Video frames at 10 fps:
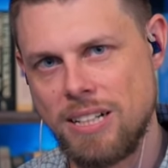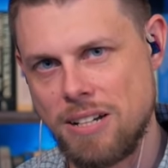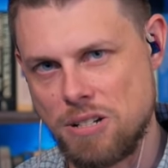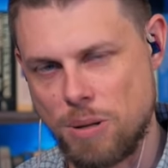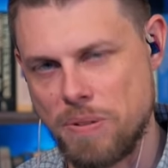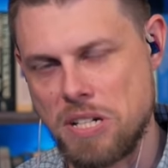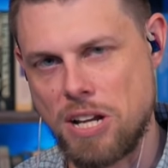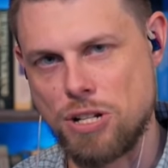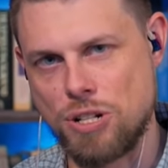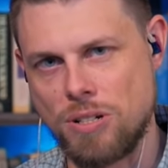
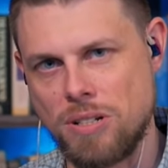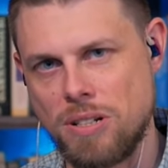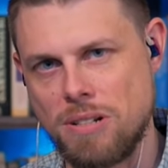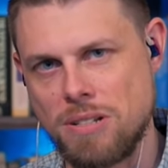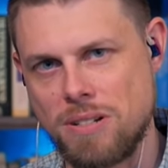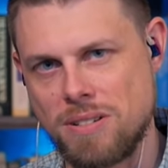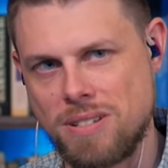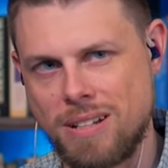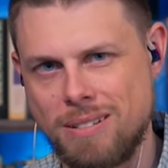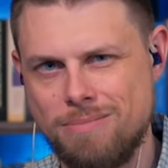interpretation is going to
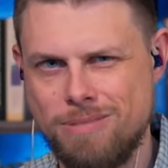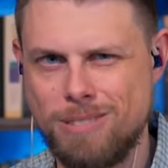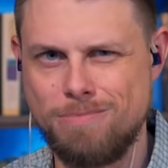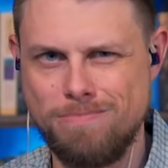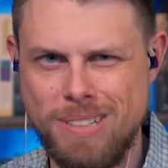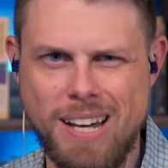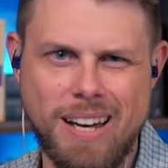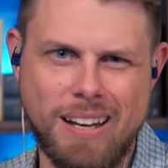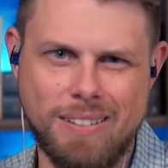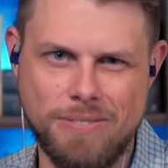say, well,
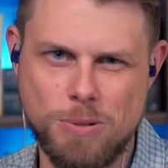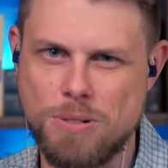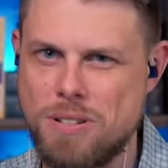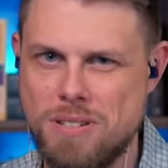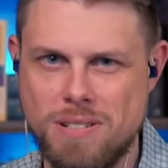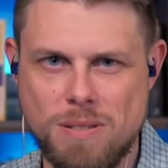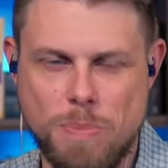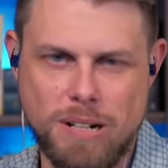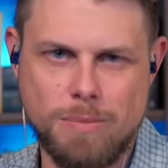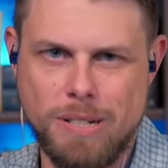yeah, of course it's
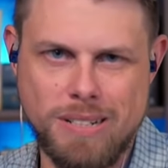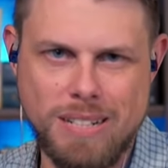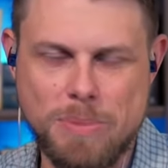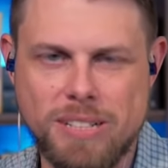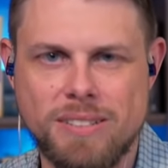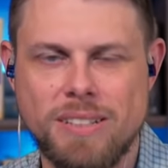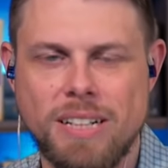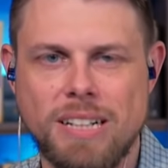inspired by demons.